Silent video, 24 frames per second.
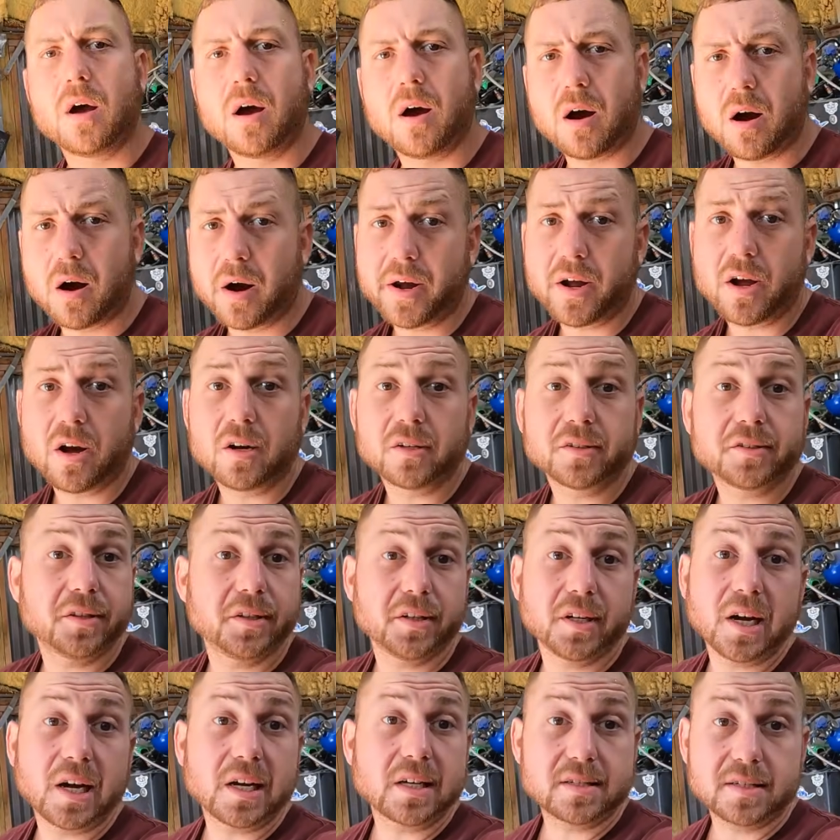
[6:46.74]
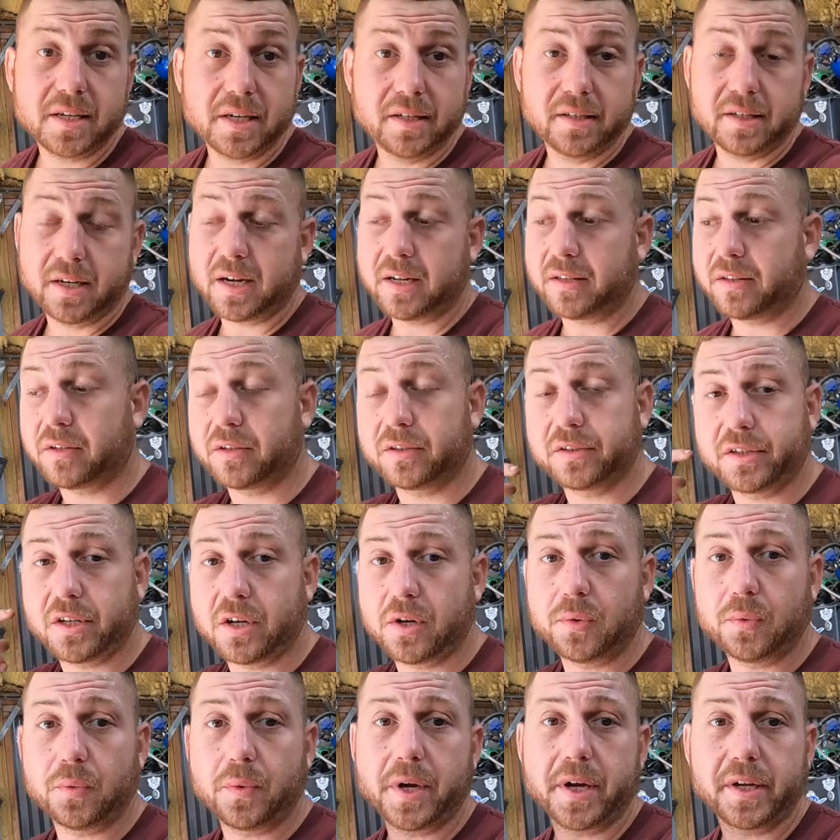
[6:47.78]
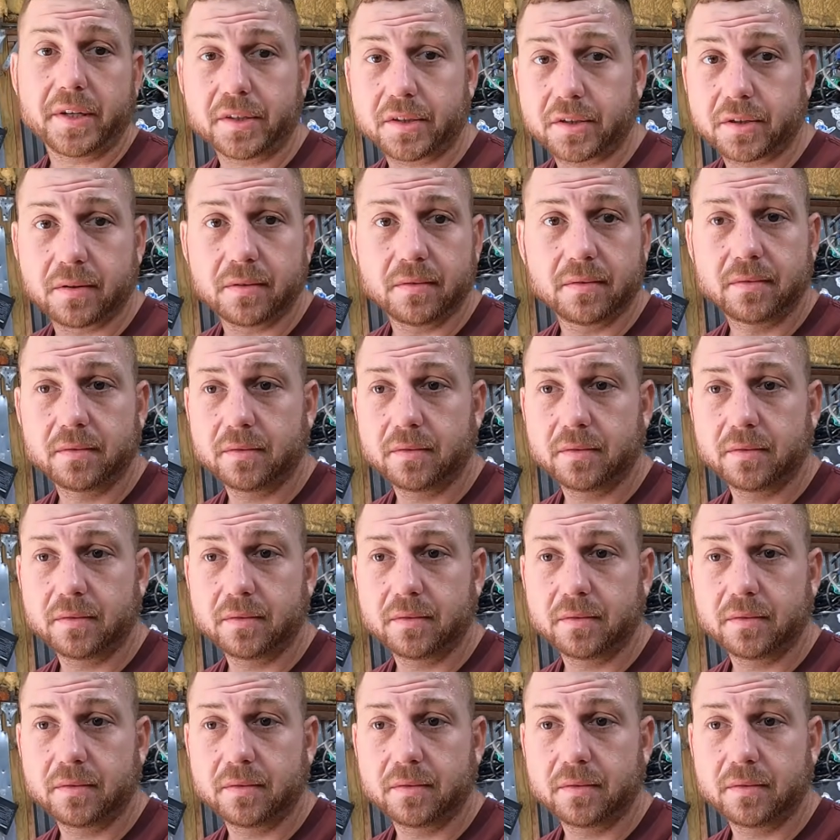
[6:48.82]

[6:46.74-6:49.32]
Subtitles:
alright y'all, so you guys seen that there's no winch,